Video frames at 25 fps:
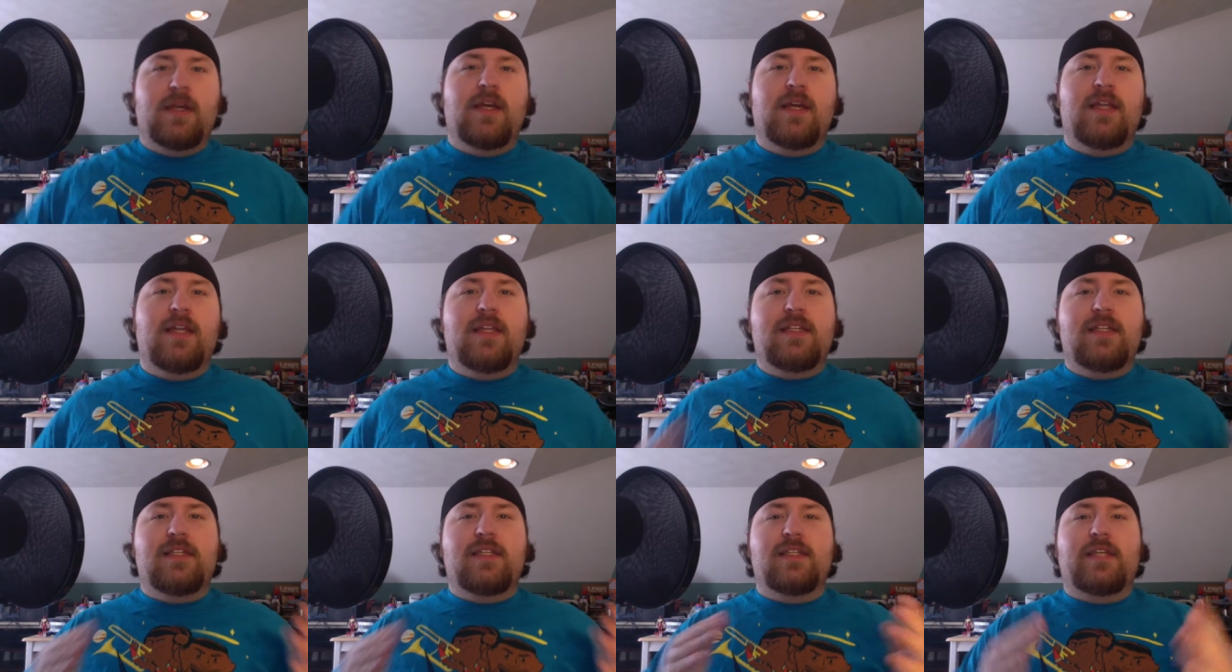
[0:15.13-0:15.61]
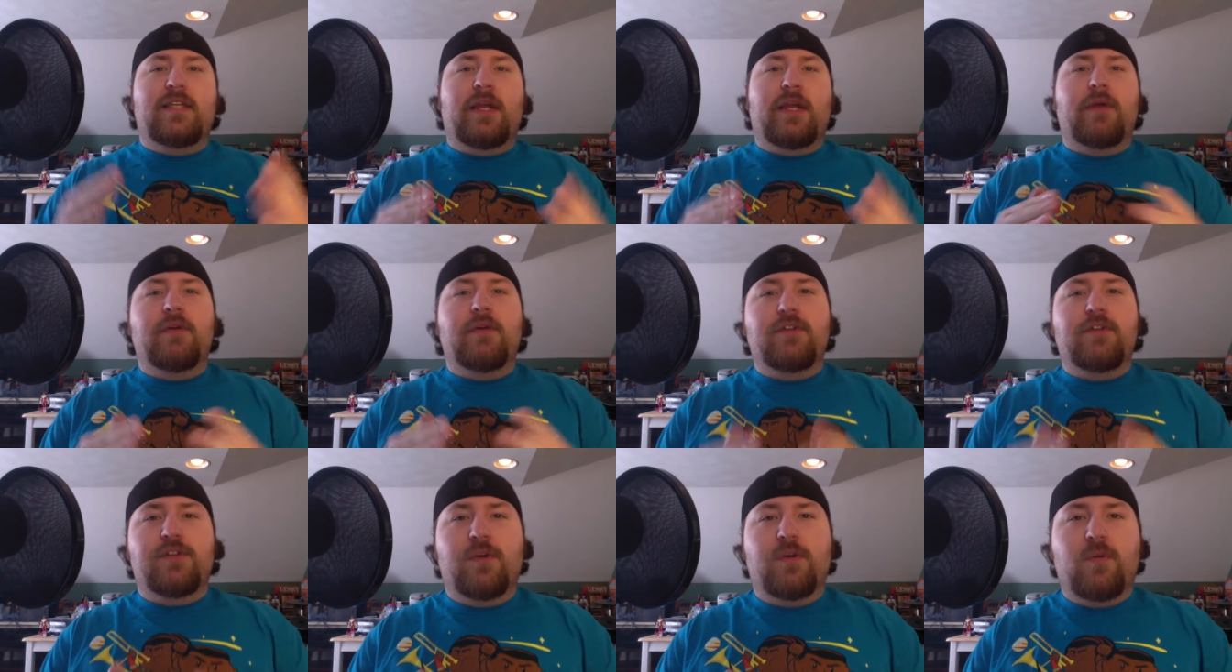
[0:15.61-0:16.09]
This is
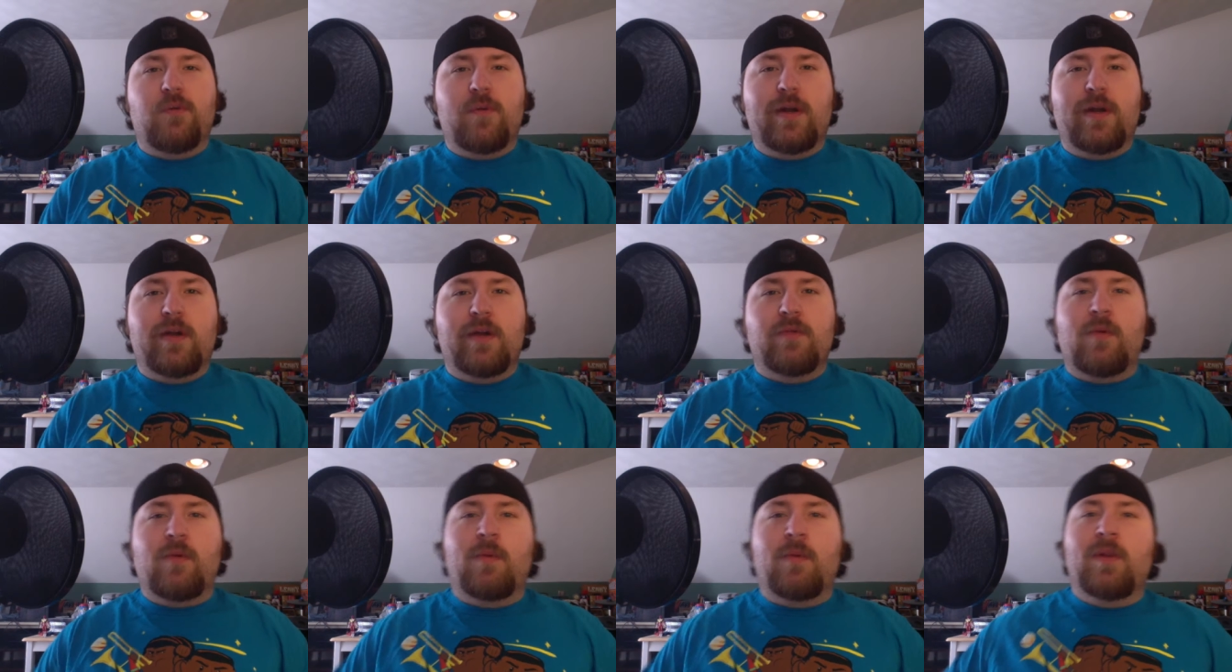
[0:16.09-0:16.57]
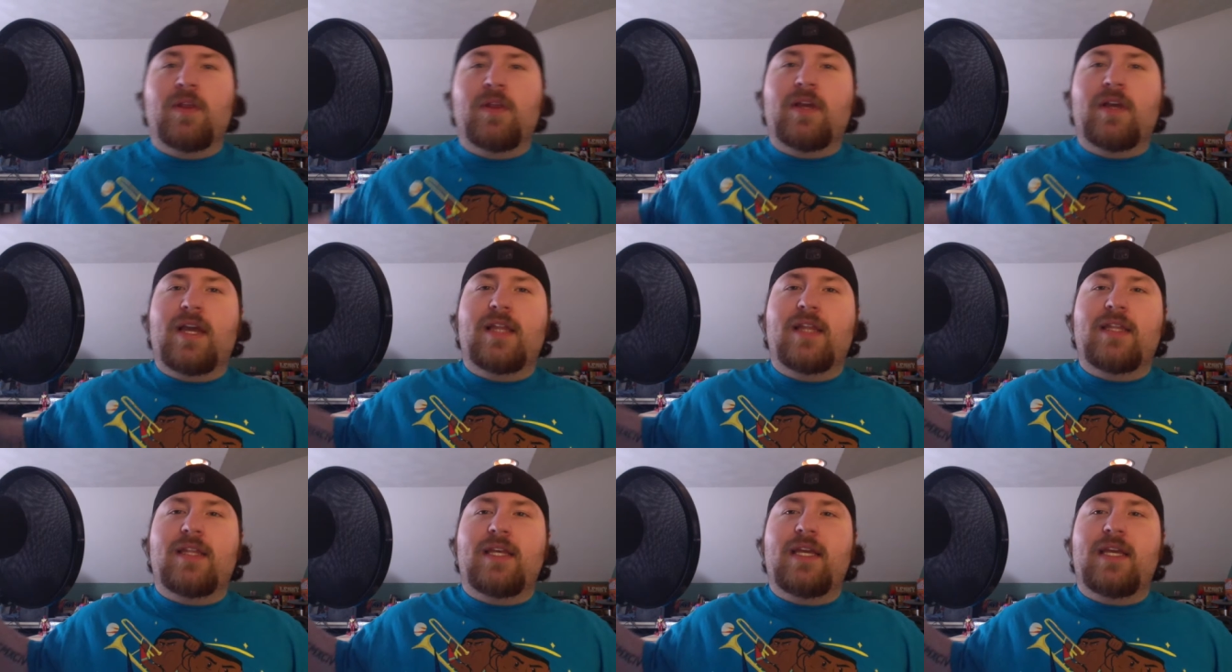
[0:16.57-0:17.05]
Here's Your Winner, where we look
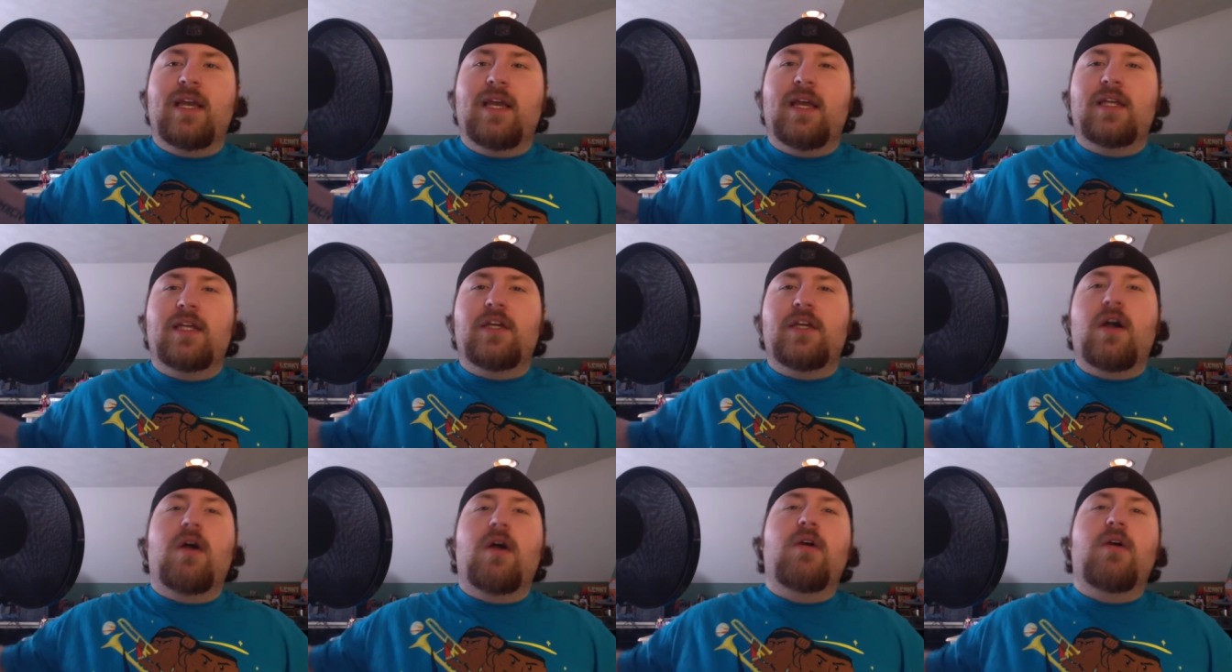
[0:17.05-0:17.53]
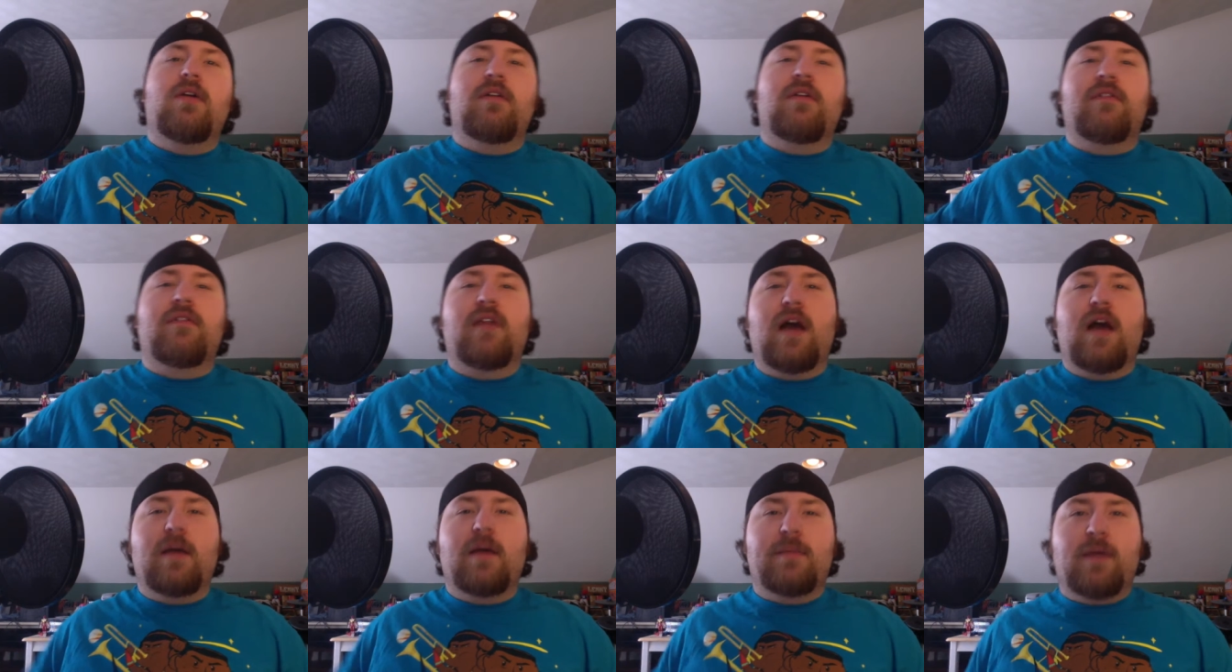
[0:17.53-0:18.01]
at the card of
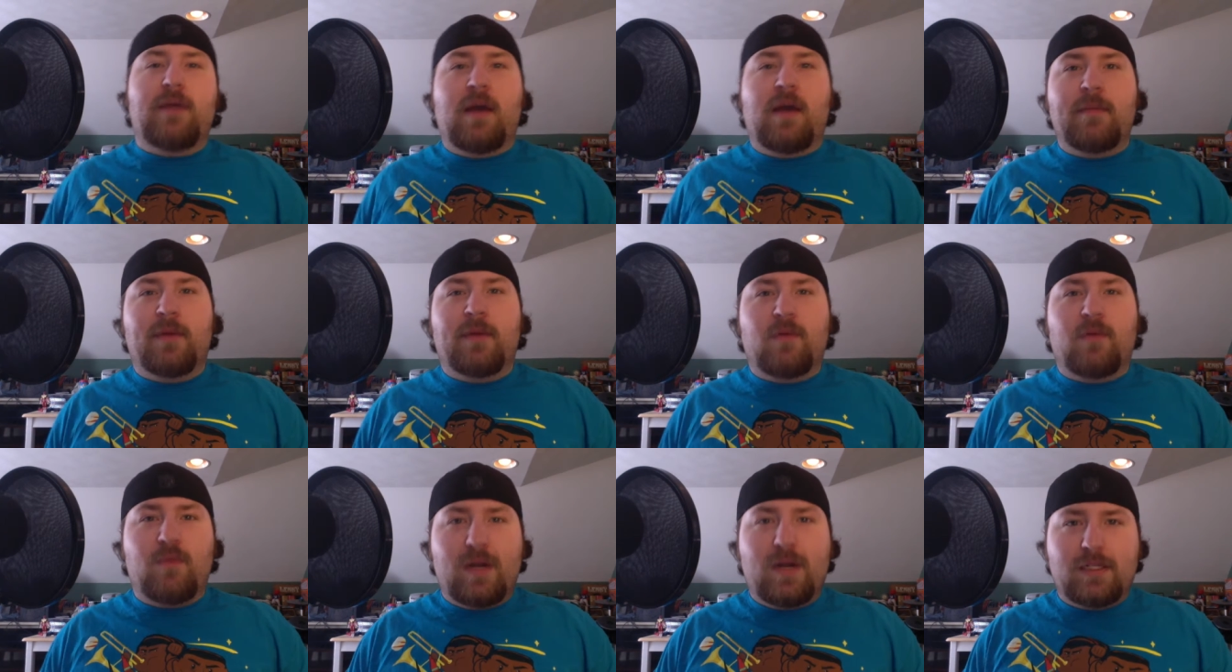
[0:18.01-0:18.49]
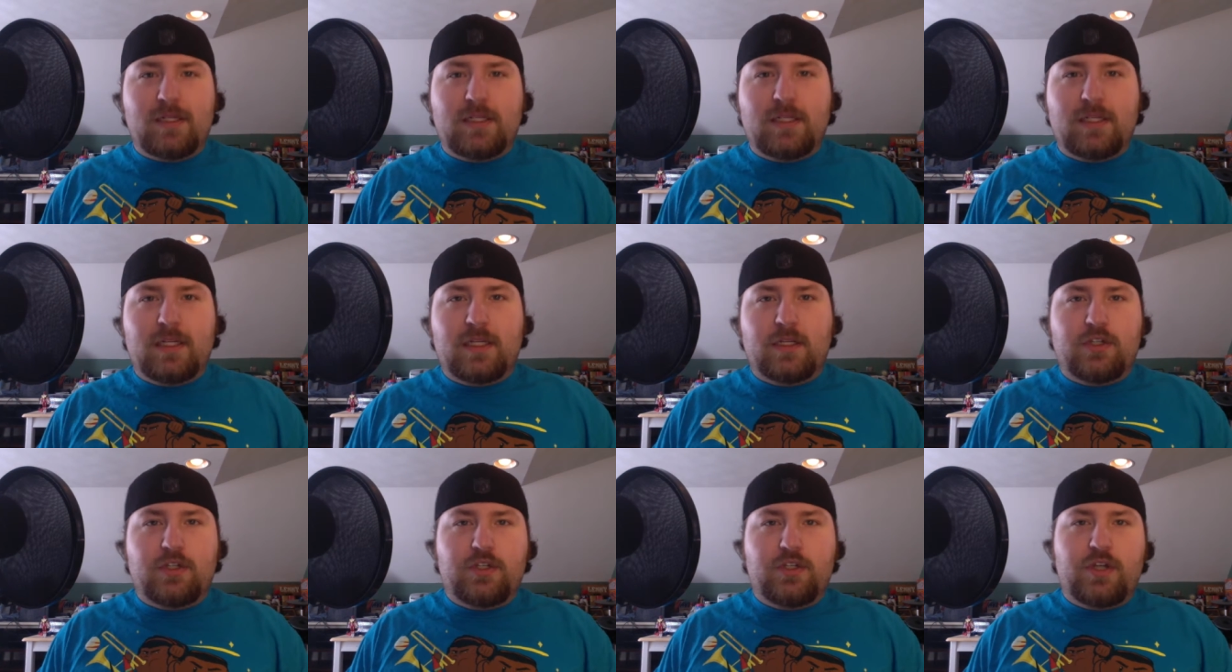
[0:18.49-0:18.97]
an upcoming
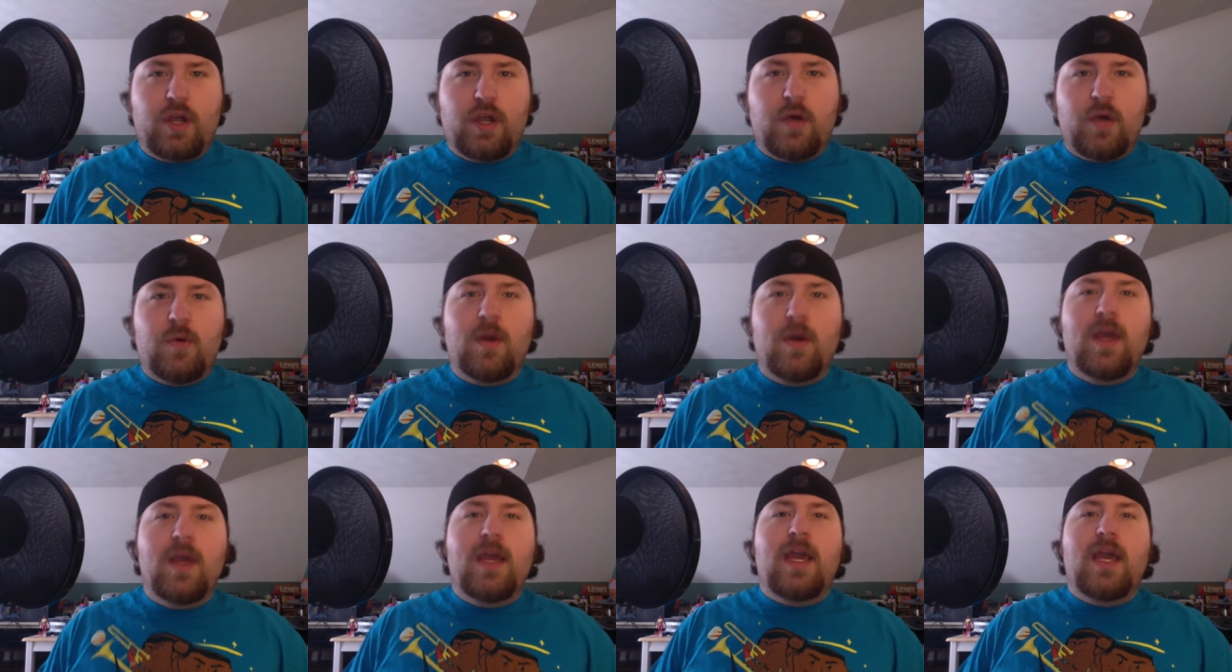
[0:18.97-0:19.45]
wrestling show